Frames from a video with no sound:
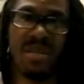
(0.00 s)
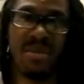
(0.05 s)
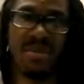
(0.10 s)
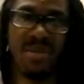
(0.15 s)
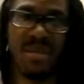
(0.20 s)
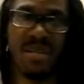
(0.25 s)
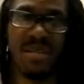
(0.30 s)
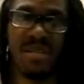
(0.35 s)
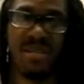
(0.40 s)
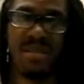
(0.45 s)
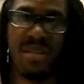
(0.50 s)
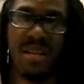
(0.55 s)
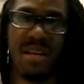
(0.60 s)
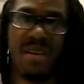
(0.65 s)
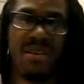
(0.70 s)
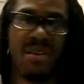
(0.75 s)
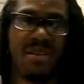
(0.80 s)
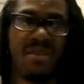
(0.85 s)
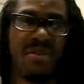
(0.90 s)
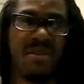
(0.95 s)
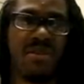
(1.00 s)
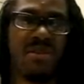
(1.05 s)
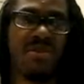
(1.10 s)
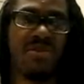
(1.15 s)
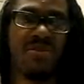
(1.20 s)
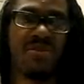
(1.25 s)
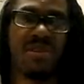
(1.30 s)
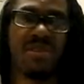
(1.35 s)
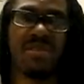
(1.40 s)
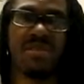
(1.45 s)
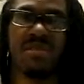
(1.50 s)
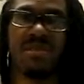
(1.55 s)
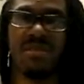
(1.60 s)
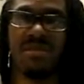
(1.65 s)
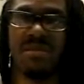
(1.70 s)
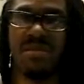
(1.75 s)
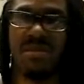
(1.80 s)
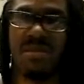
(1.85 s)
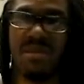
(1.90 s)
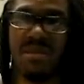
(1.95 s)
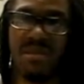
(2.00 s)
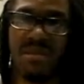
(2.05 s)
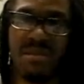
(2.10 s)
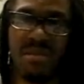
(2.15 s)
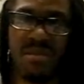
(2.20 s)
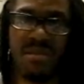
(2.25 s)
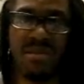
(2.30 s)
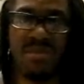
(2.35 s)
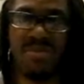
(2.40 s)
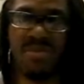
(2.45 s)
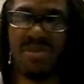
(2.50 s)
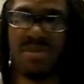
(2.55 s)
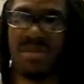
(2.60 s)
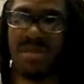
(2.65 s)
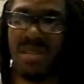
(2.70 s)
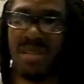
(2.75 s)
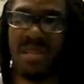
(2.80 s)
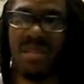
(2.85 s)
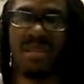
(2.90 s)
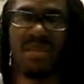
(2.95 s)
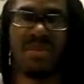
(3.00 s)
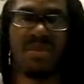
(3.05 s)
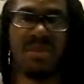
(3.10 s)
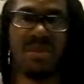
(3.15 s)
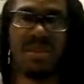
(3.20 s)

They trying to, you got all old wrestlers and all that shit, but damn.